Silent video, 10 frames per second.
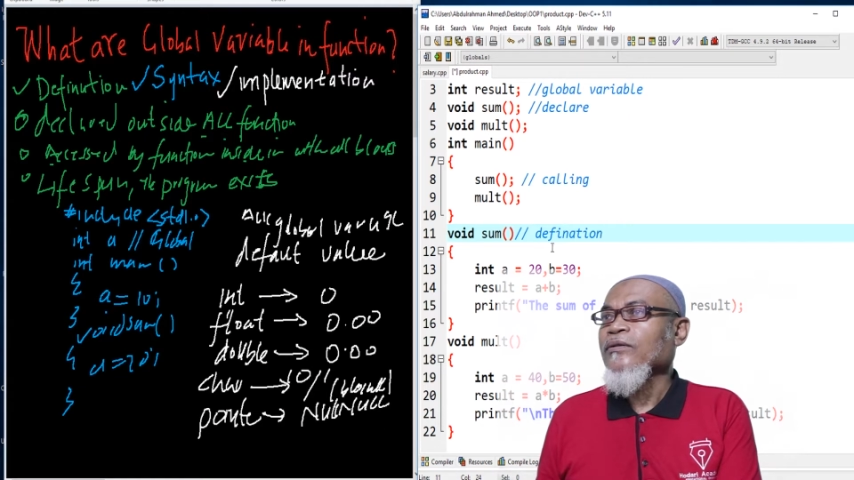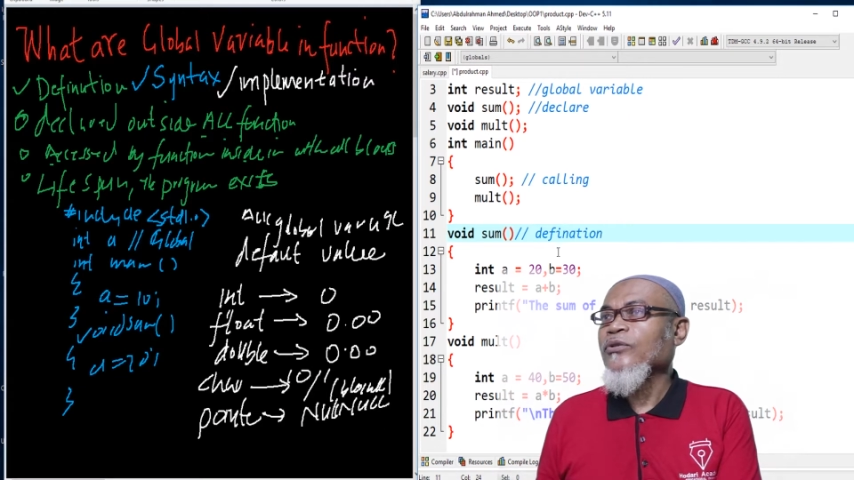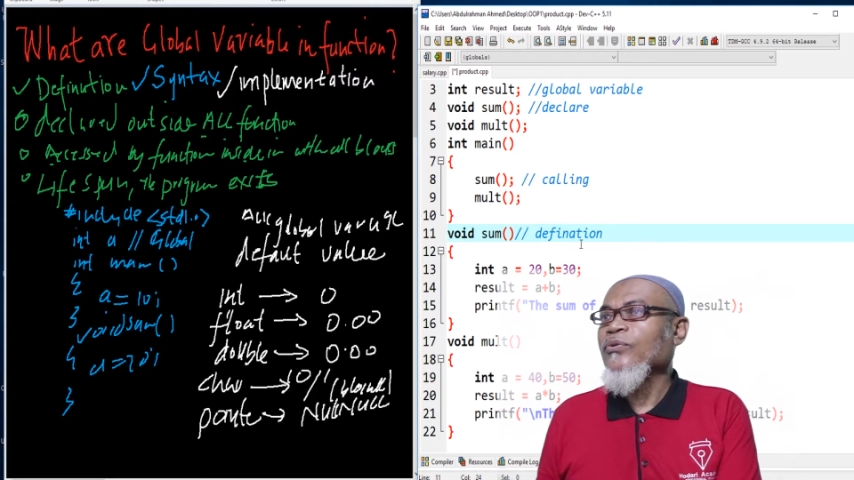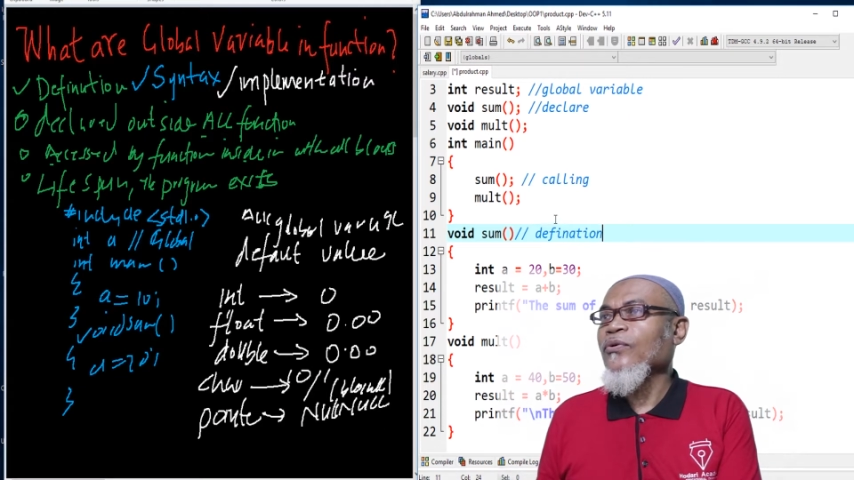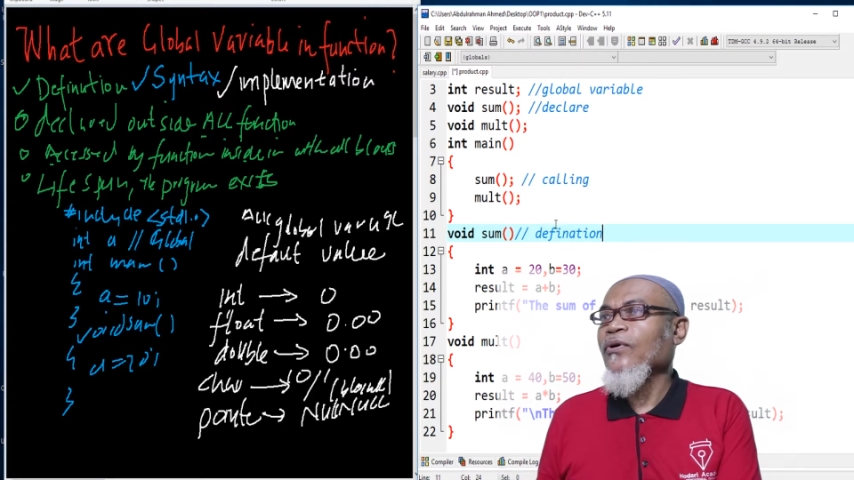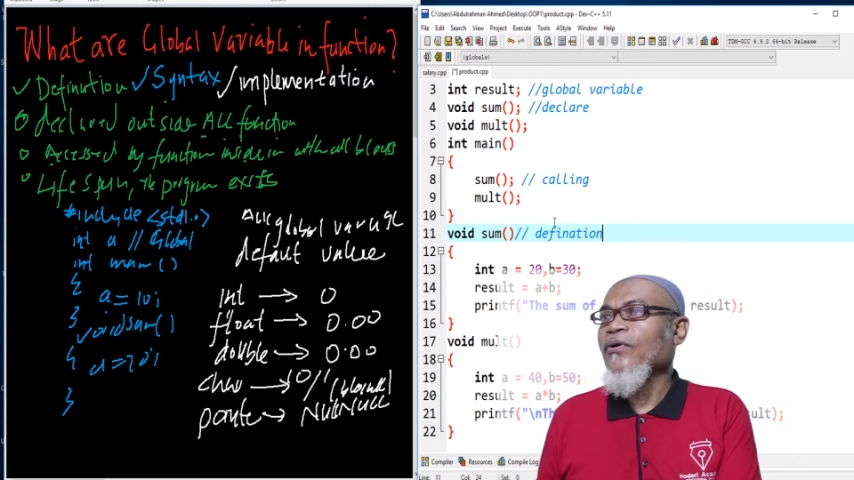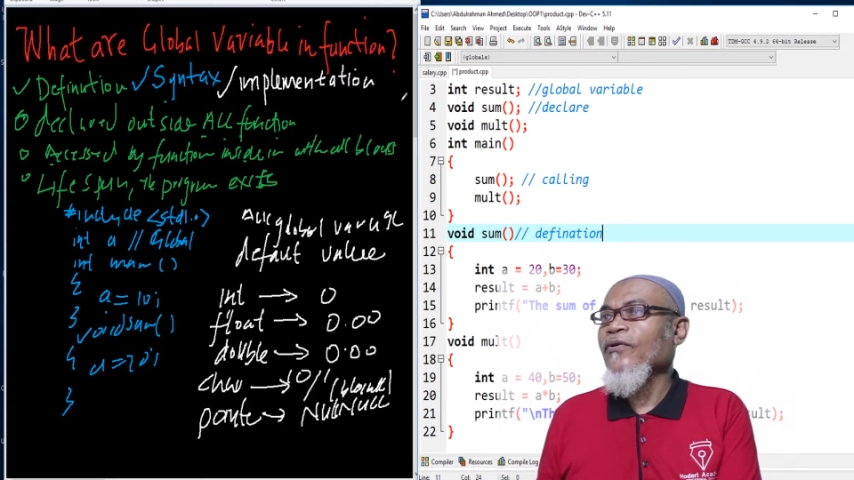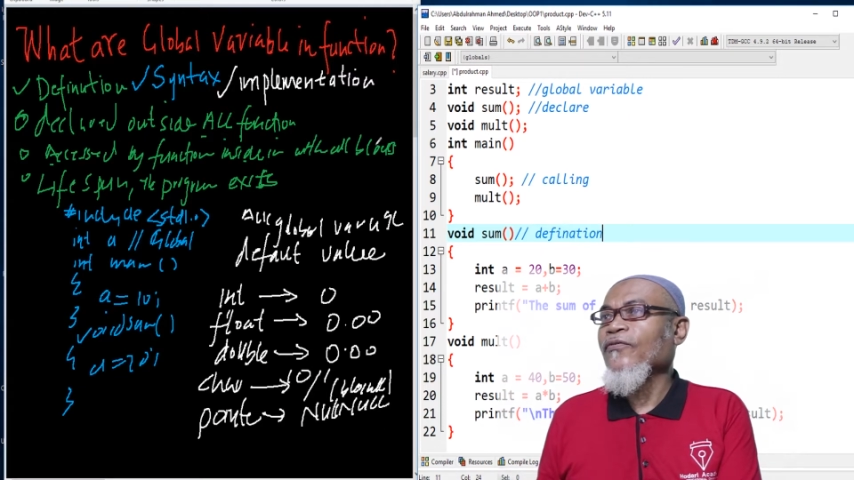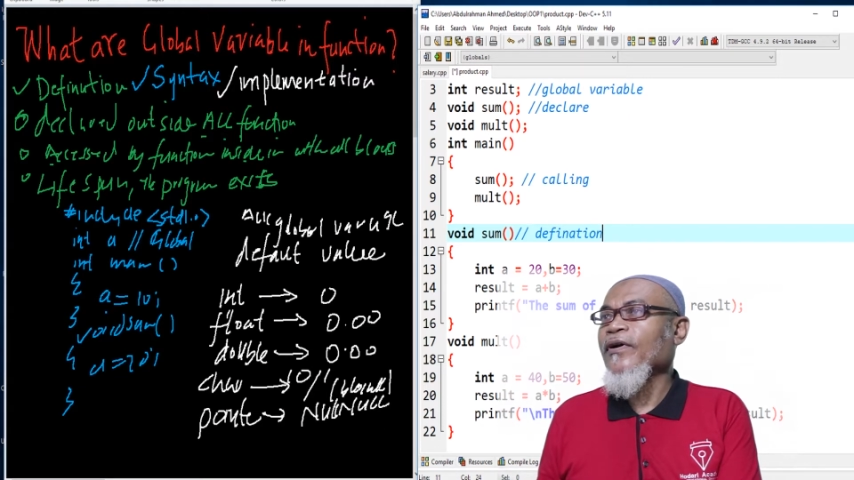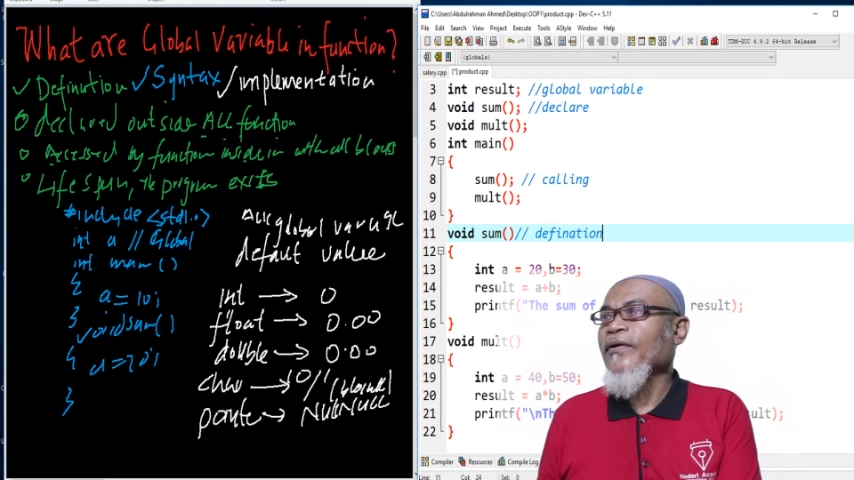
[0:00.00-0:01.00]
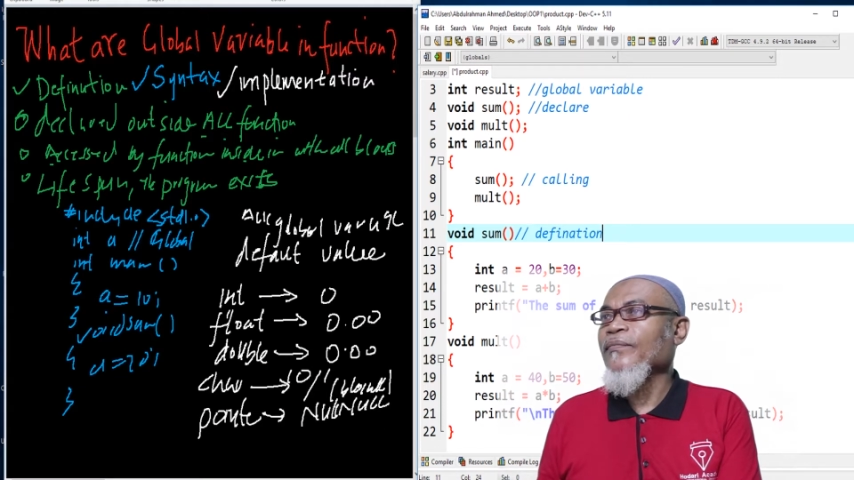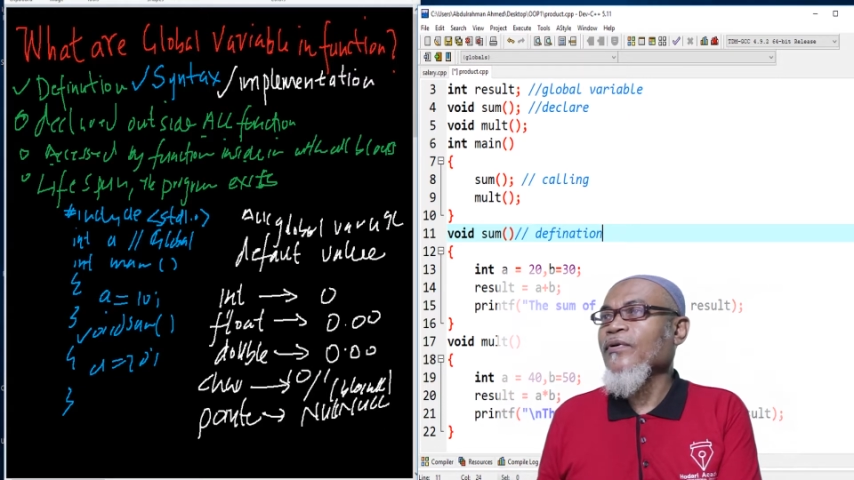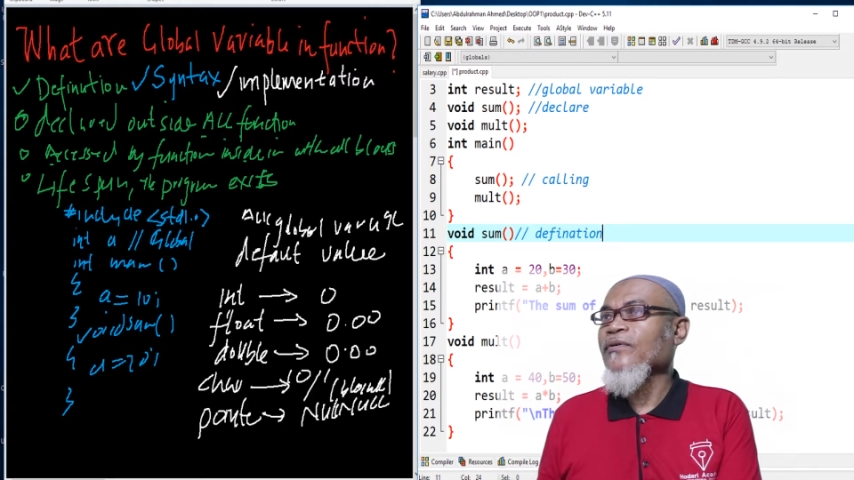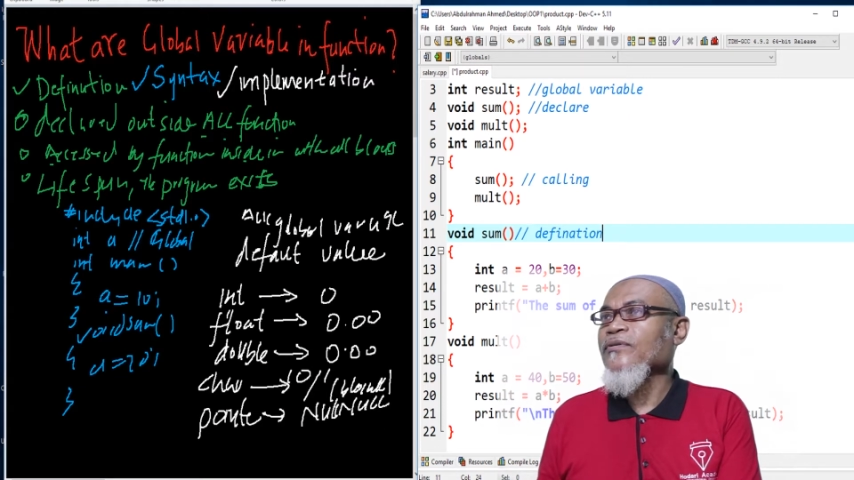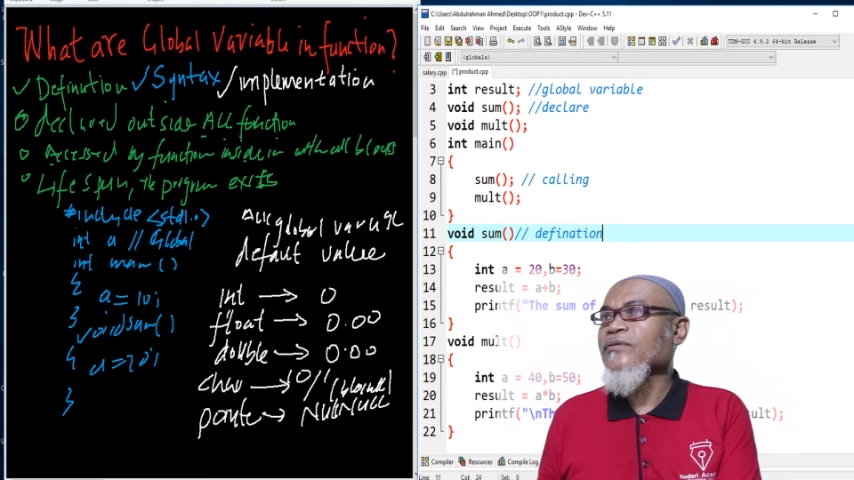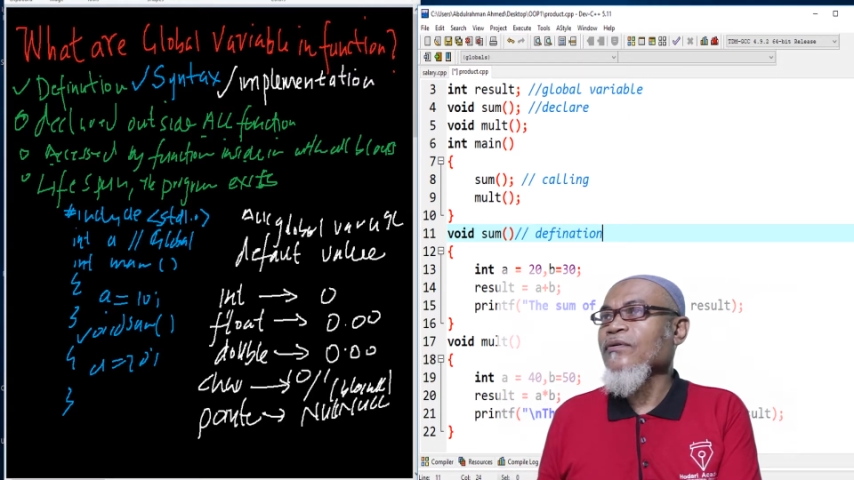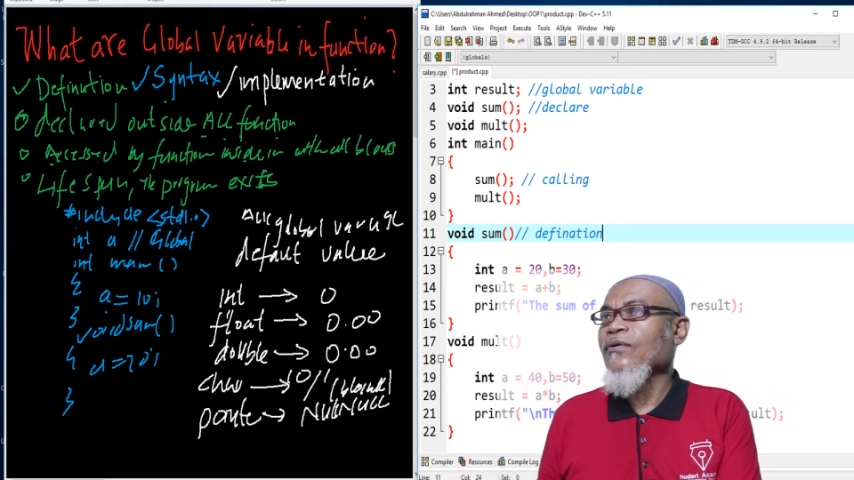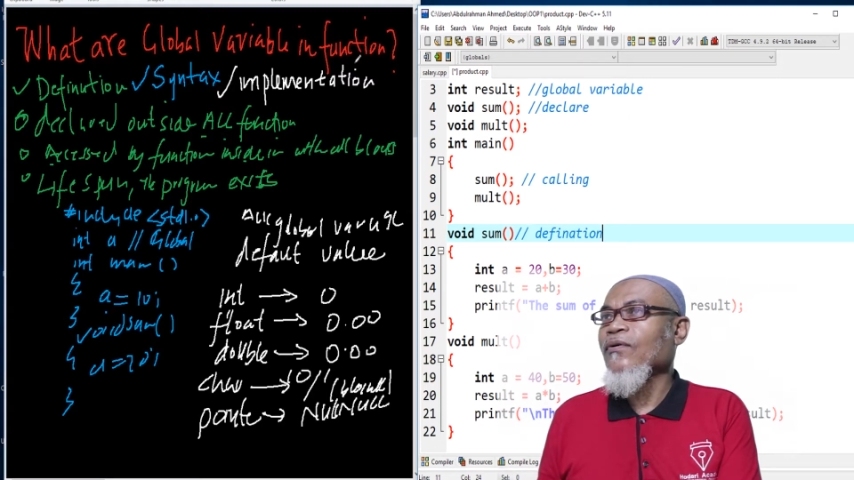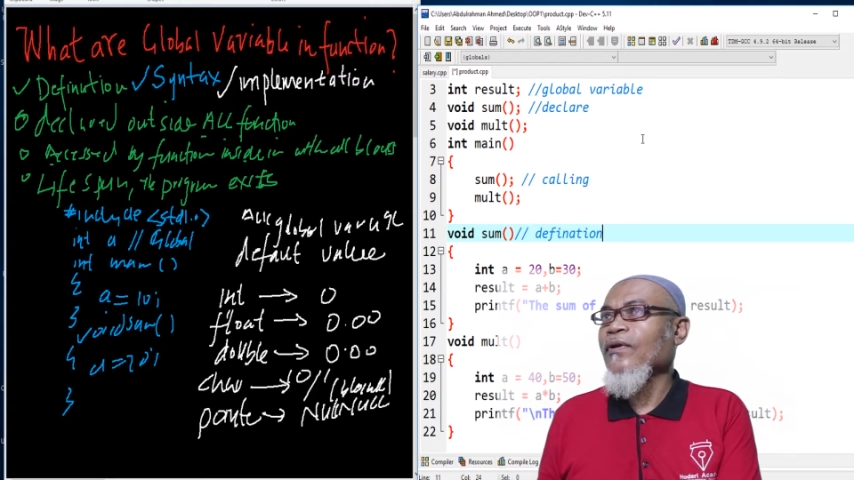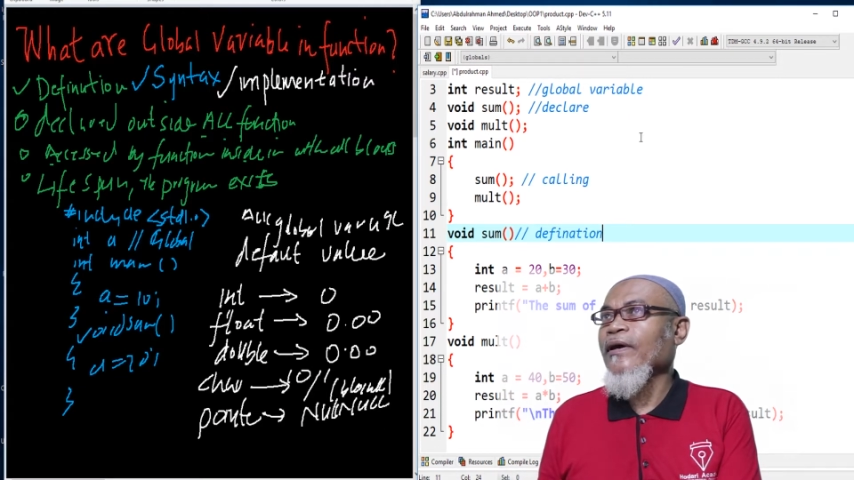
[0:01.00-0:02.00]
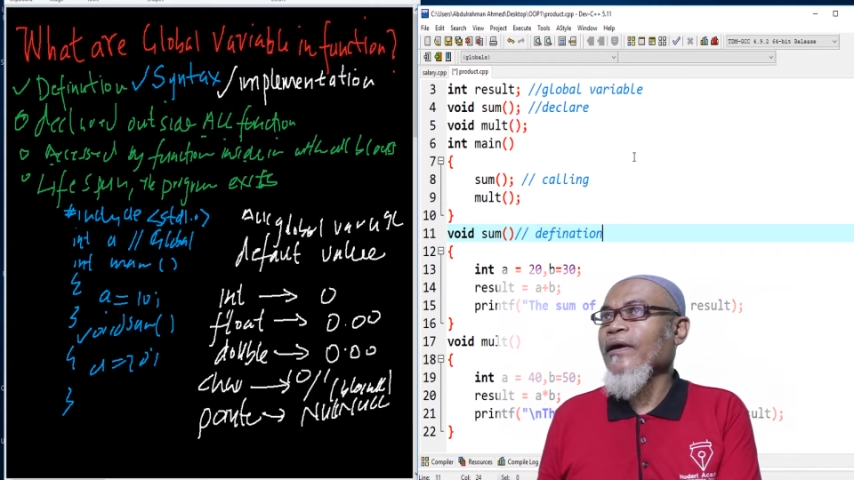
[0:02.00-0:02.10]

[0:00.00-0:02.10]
2 local variables called